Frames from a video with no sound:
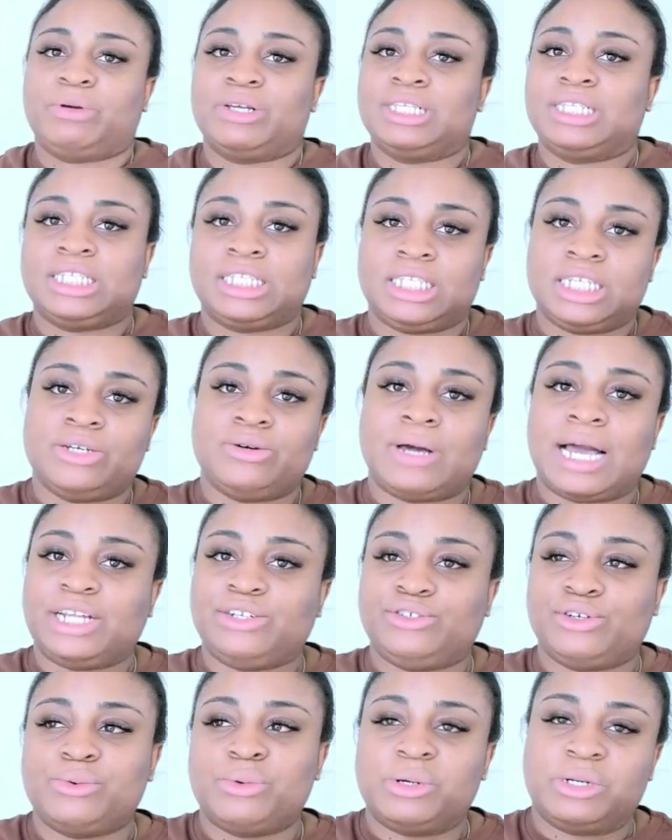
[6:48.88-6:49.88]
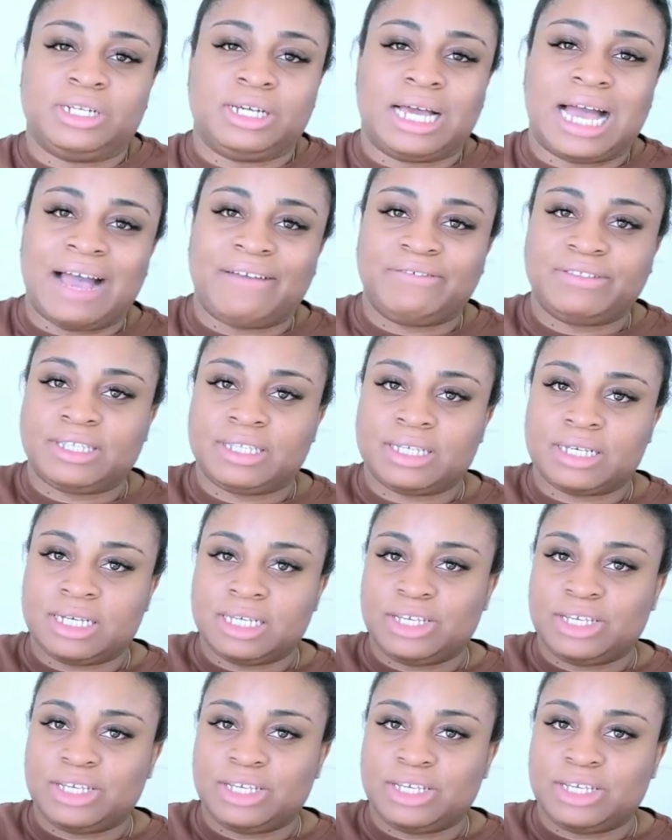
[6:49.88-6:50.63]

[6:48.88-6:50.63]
but still I don't want to have to,